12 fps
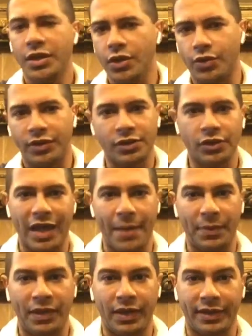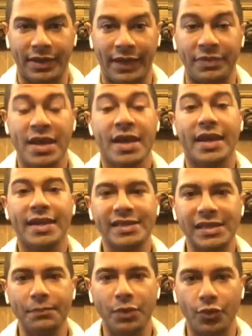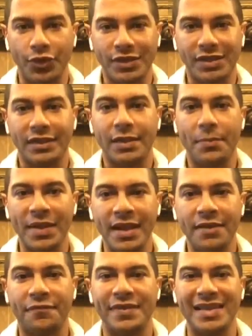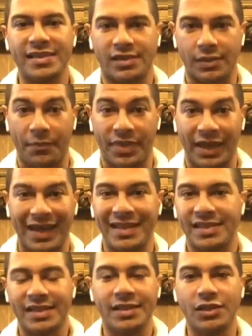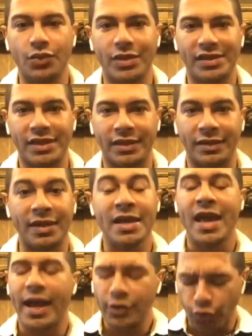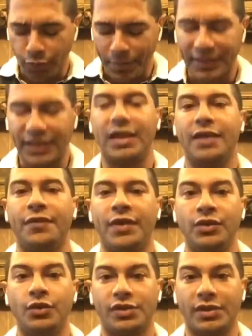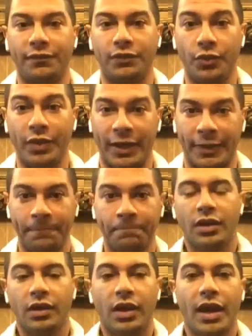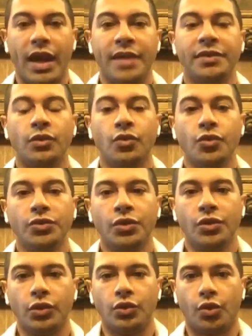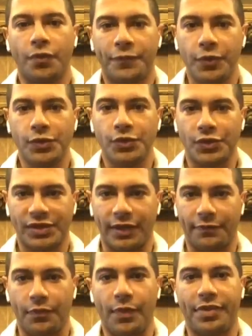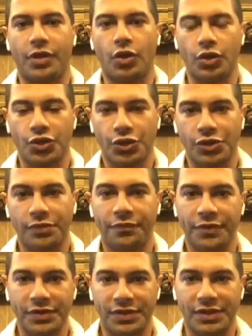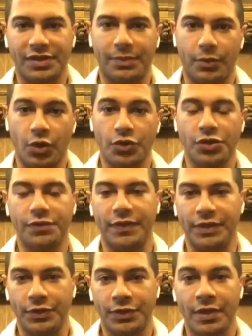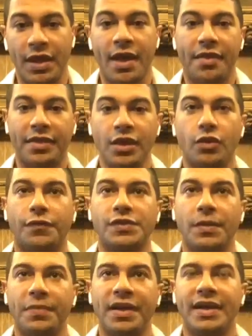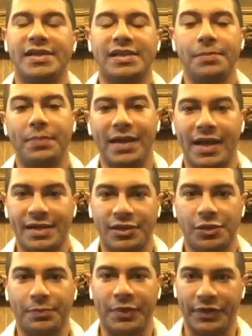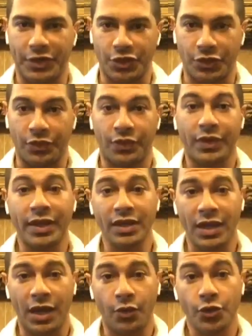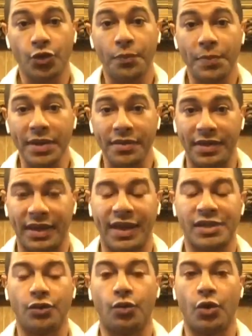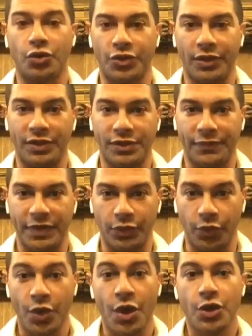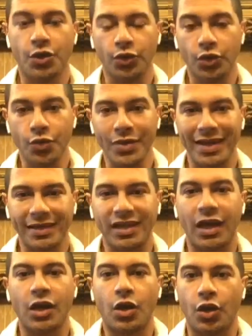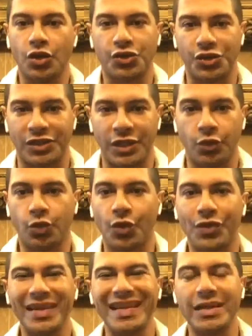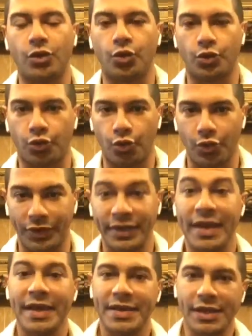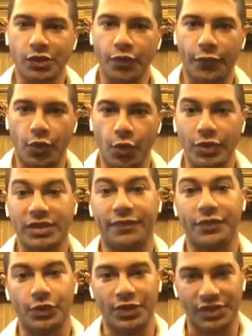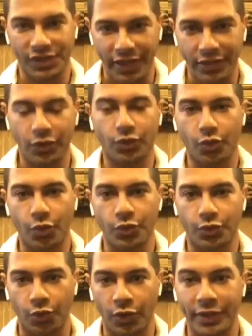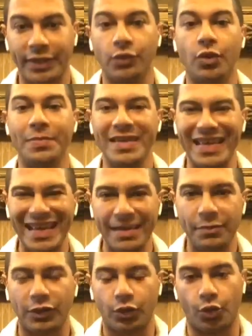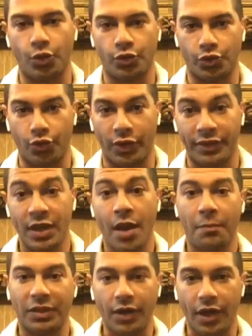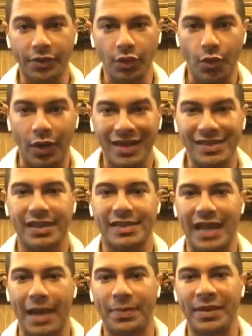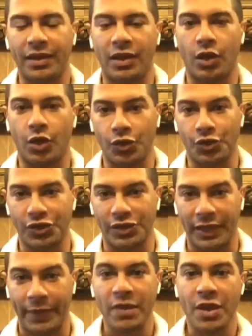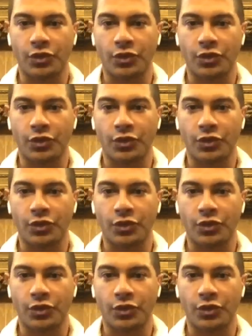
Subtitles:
No, it does not happen like that. In simple words, the brain feels something and it sends you a signal and you automatically find yourself doing it. And in order not to confuse yourself with conscious versus subconscious videos, think of something as simple as respiration. Right now, you're breathing as you're watching this video. You're doing it unconsciously. You do not really control it. Yes, of course, if you decided to control it, you will be able to control it. But otherwise, it's happening unconsciously.